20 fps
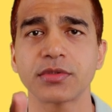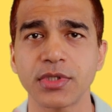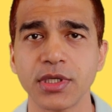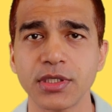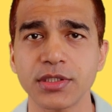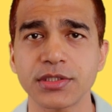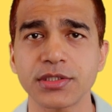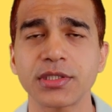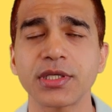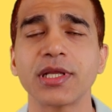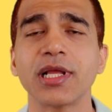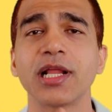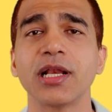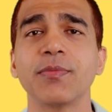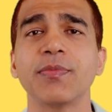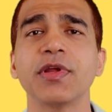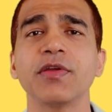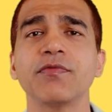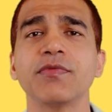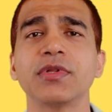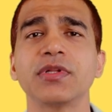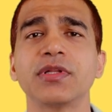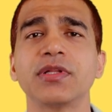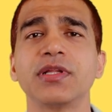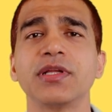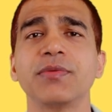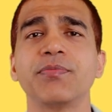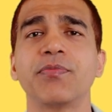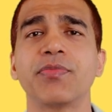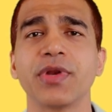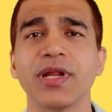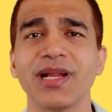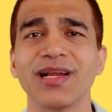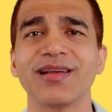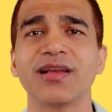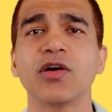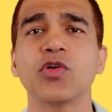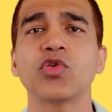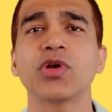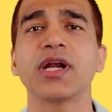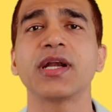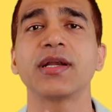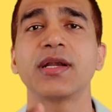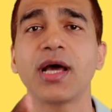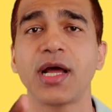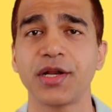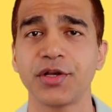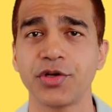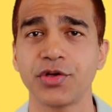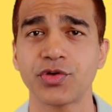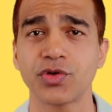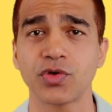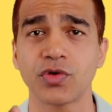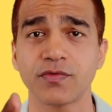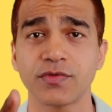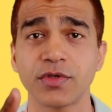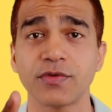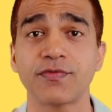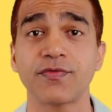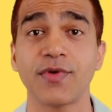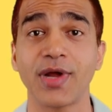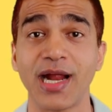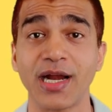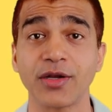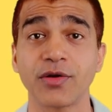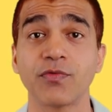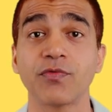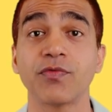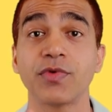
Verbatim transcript: thus helping with the breakdown and digestion of the fat,